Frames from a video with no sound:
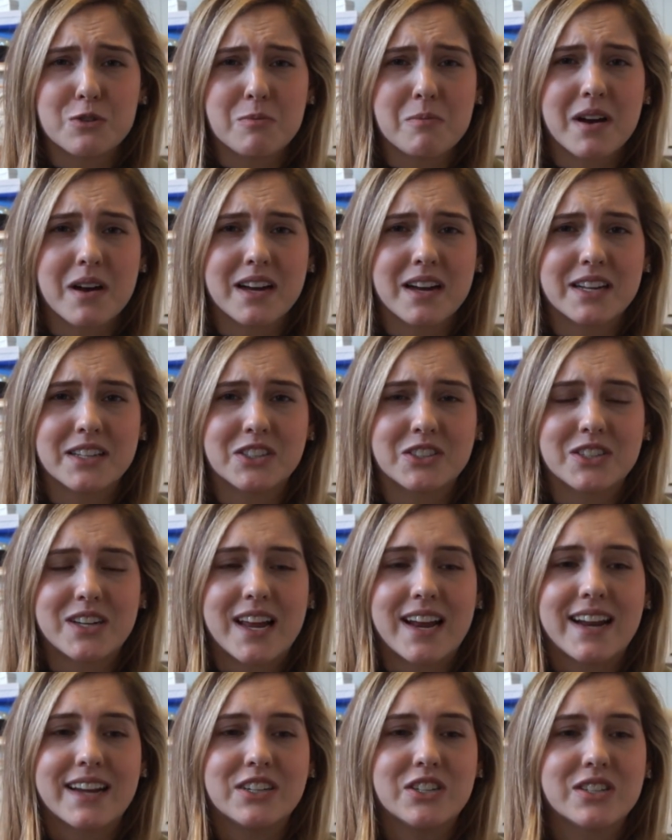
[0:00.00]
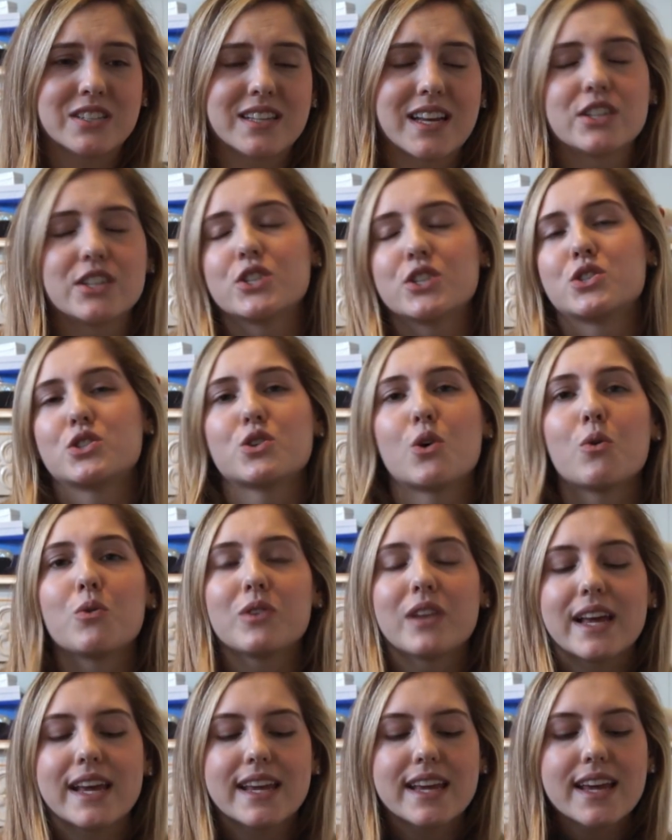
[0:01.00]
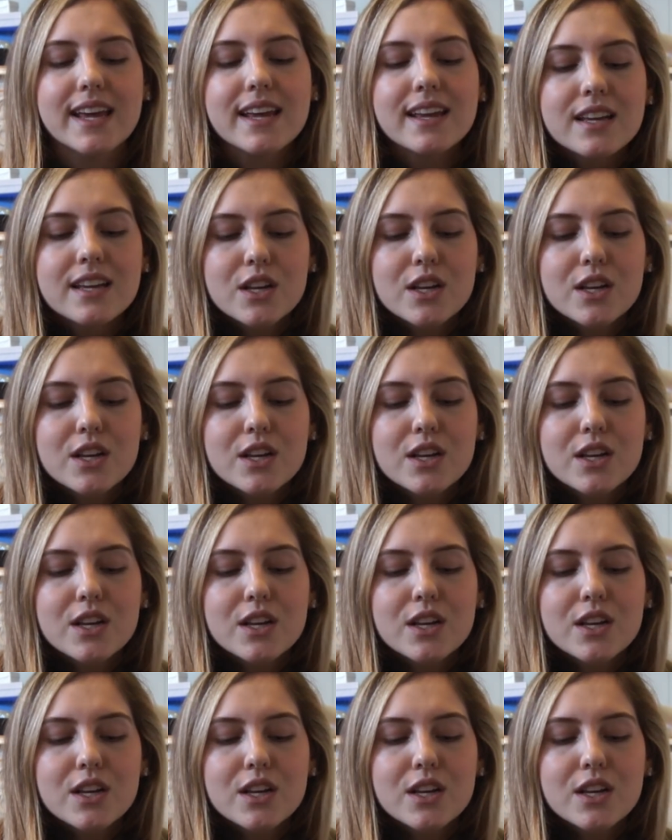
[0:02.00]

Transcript: much, and I just don't like it.